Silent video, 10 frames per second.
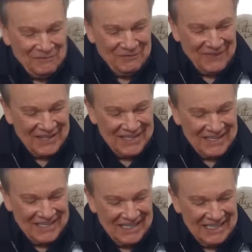
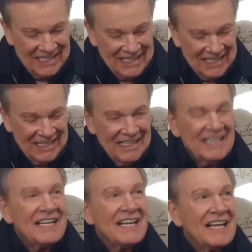
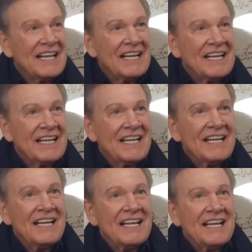
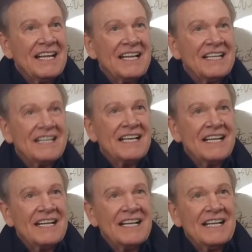
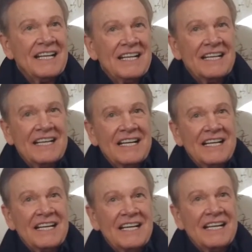
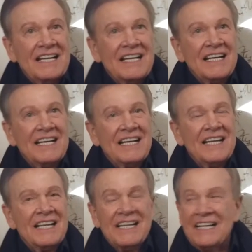
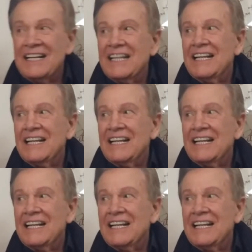(silent)